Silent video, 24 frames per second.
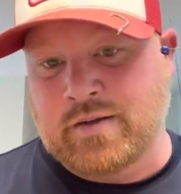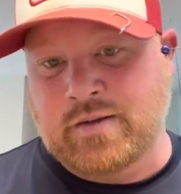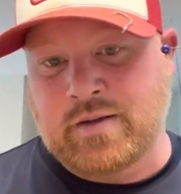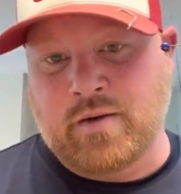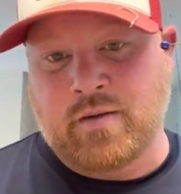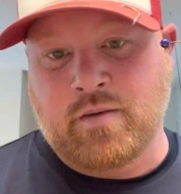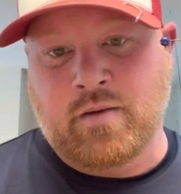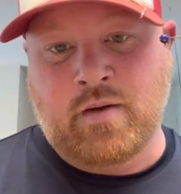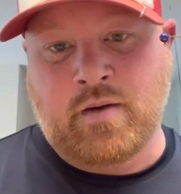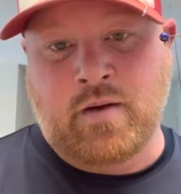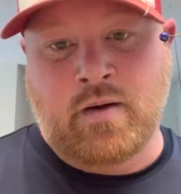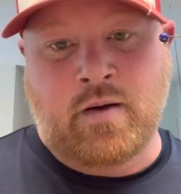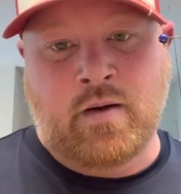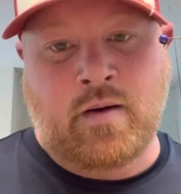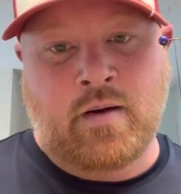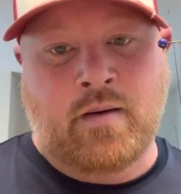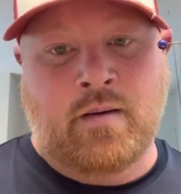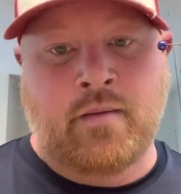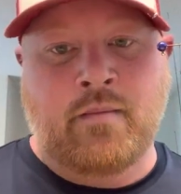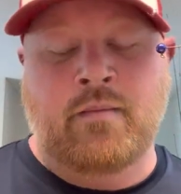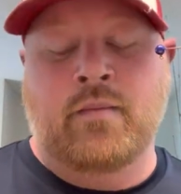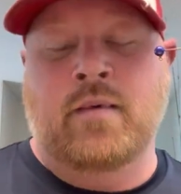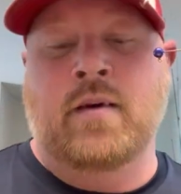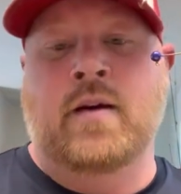So
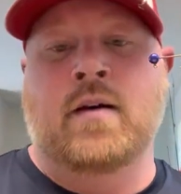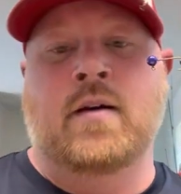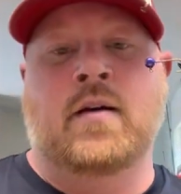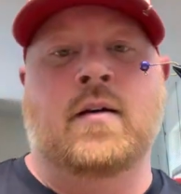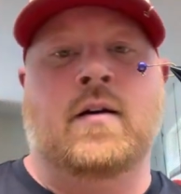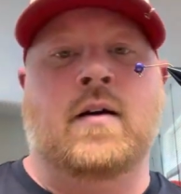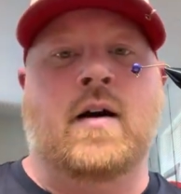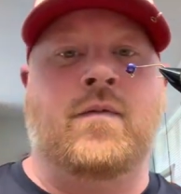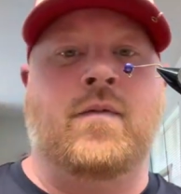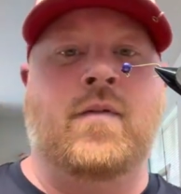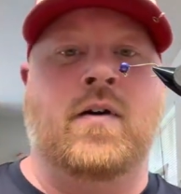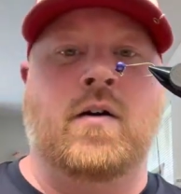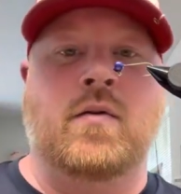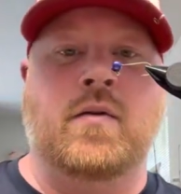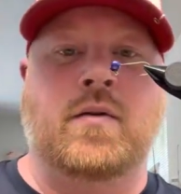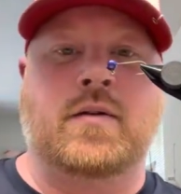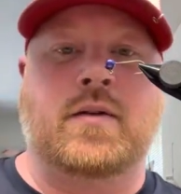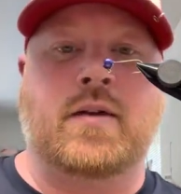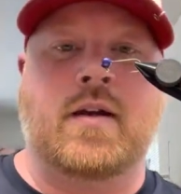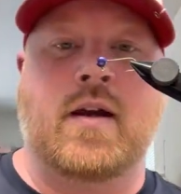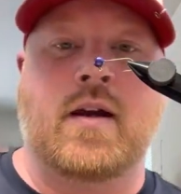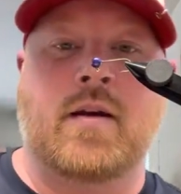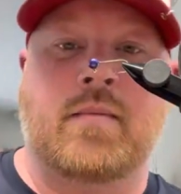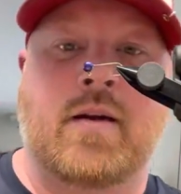I figured, what
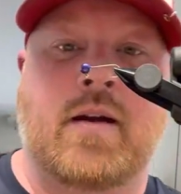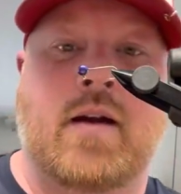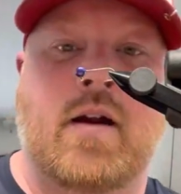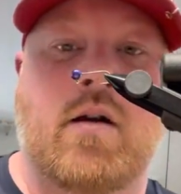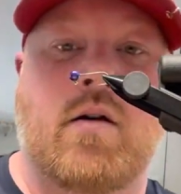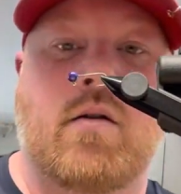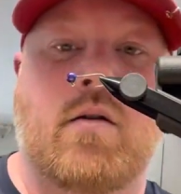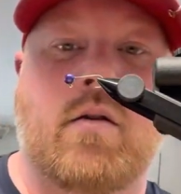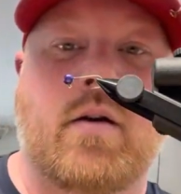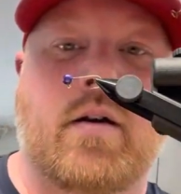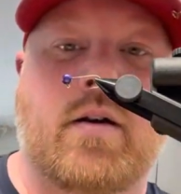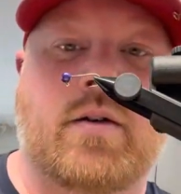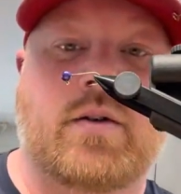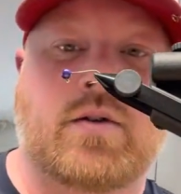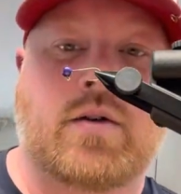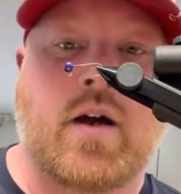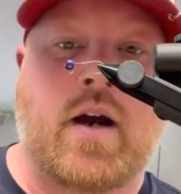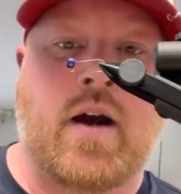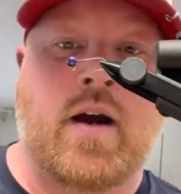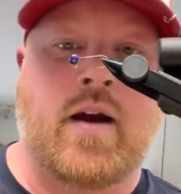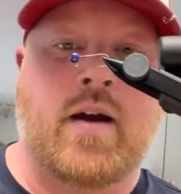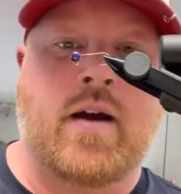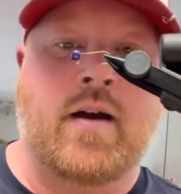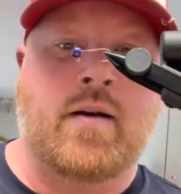the heck, man, I'll go ahead and
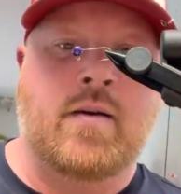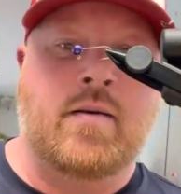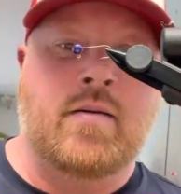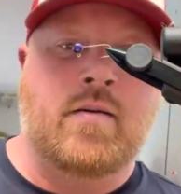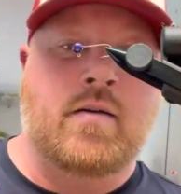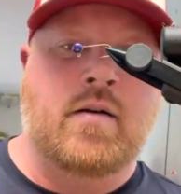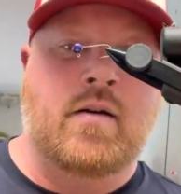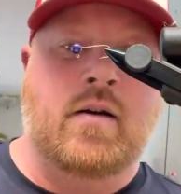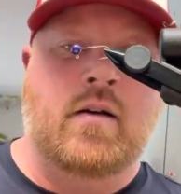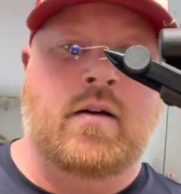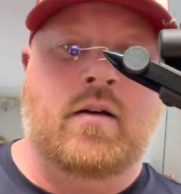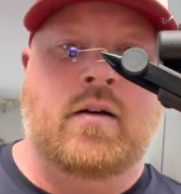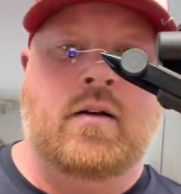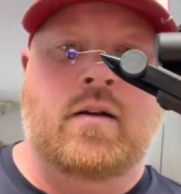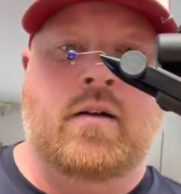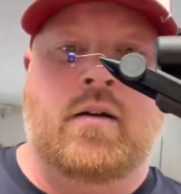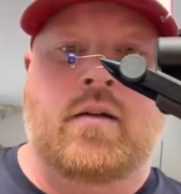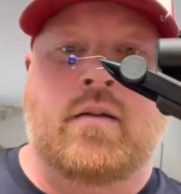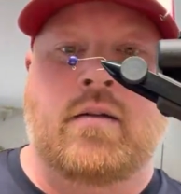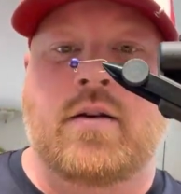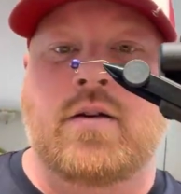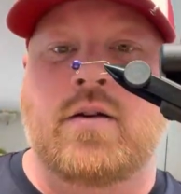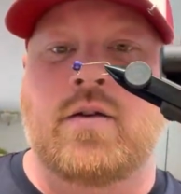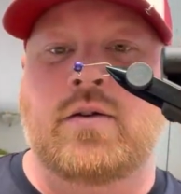try
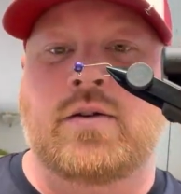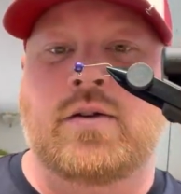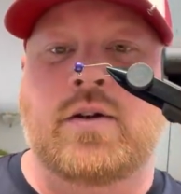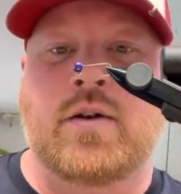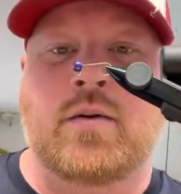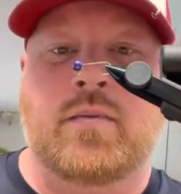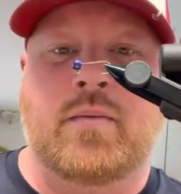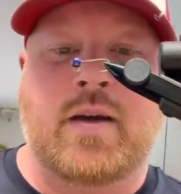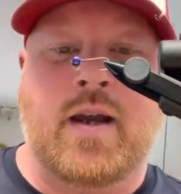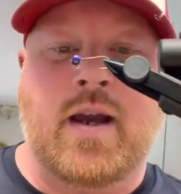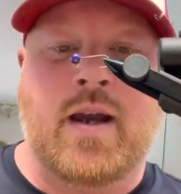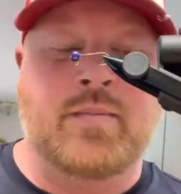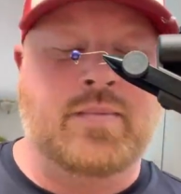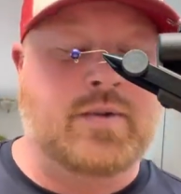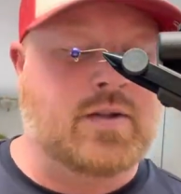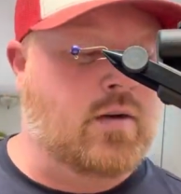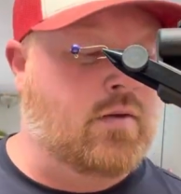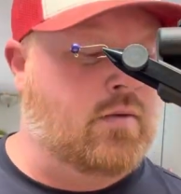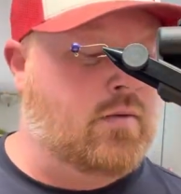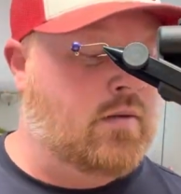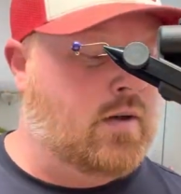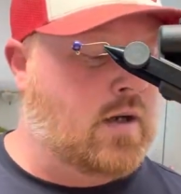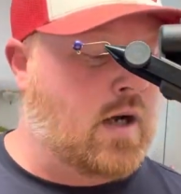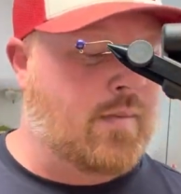the YouTube game.
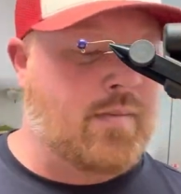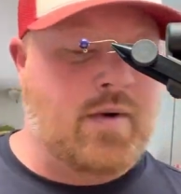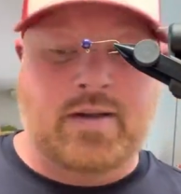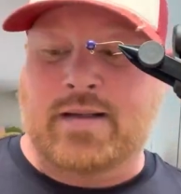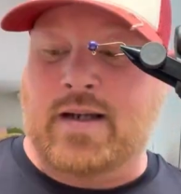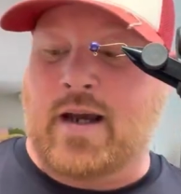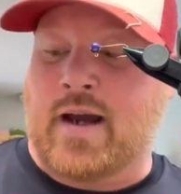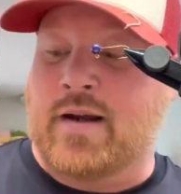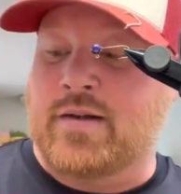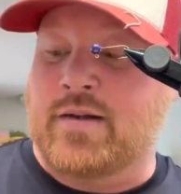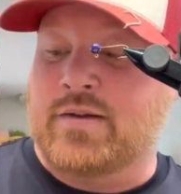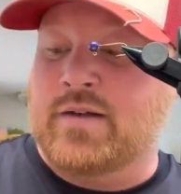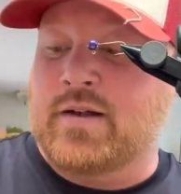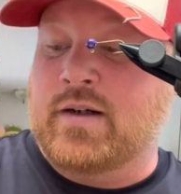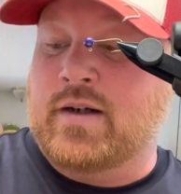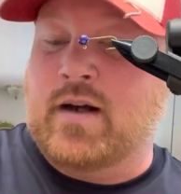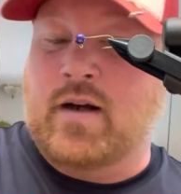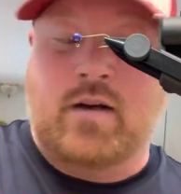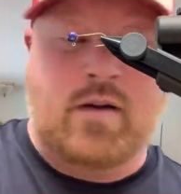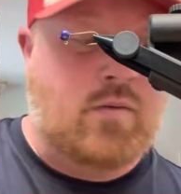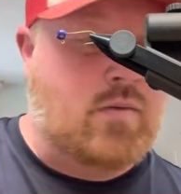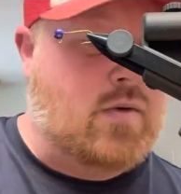So I'm gonna tie a jig here.